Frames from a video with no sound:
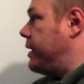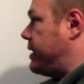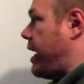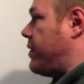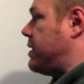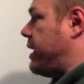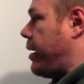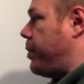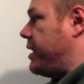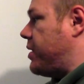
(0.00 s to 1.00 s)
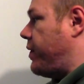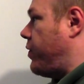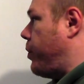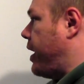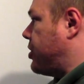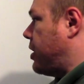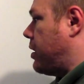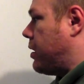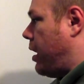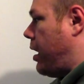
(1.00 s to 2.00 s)
Let's have a second piece of
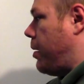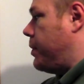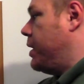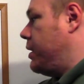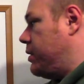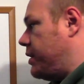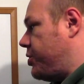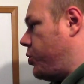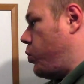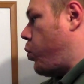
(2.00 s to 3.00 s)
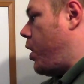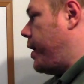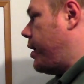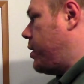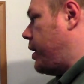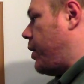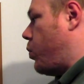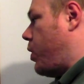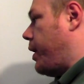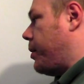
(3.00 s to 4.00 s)
information. Um, let's do one
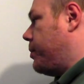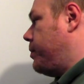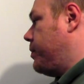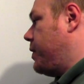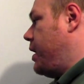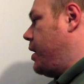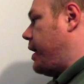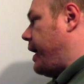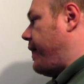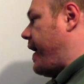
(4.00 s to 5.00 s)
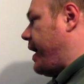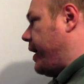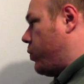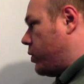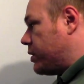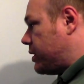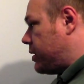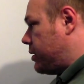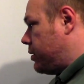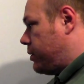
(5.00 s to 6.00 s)
and one, and that
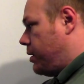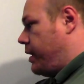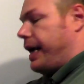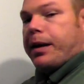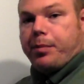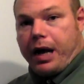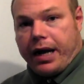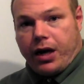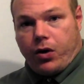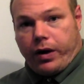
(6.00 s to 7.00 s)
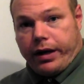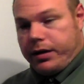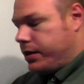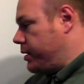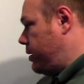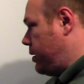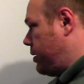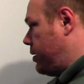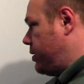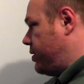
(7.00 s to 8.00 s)
equals, in binary,
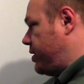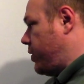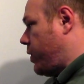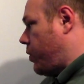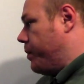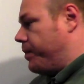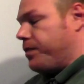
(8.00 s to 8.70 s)
zero.